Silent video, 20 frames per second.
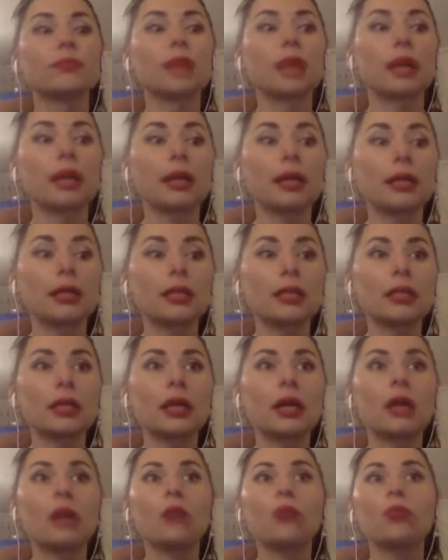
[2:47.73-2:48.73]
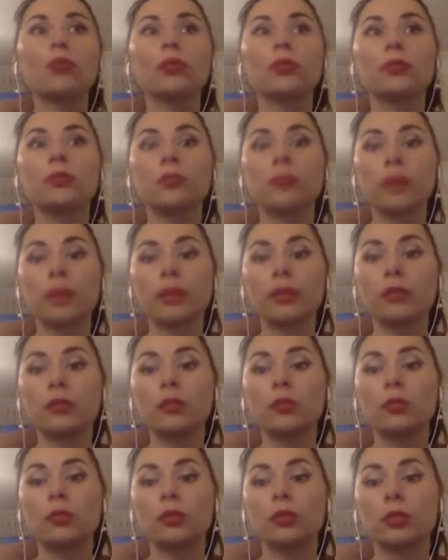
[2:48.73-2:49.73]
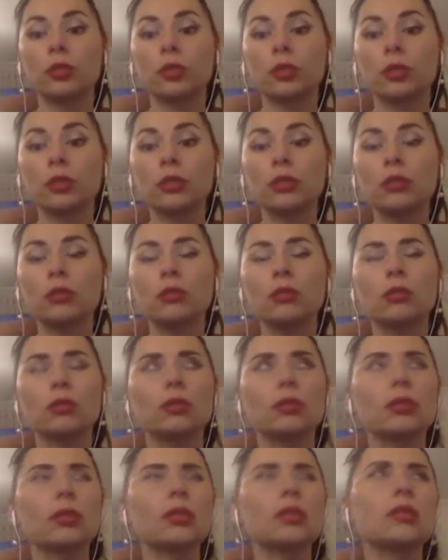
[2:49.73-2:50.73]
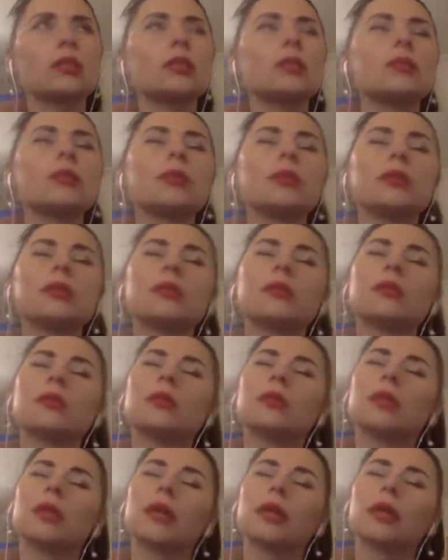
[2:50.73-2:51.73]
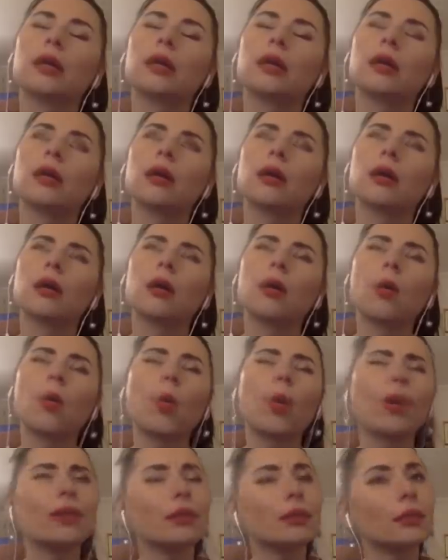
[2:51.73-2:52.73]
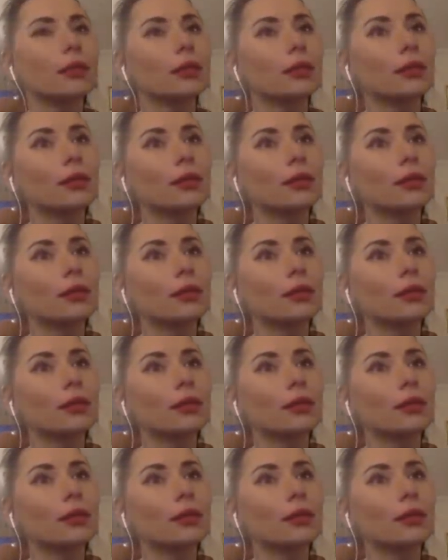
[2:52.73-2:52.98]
I ask how you give men to be your hero, they see me like, what?